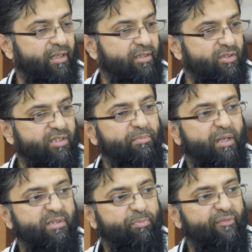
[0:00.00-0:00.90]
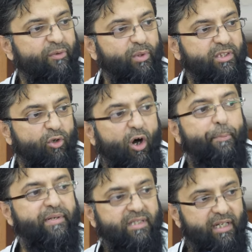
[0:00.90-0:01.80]
So sometimes the Prophet will do
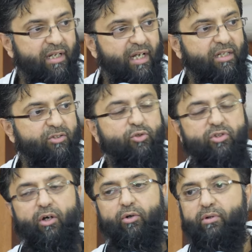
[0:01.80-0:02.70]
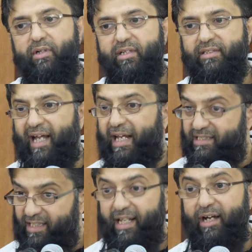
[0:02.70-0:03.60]
opposite to show that
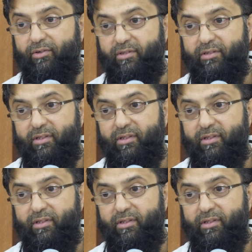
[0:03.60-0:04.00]
it's allowed.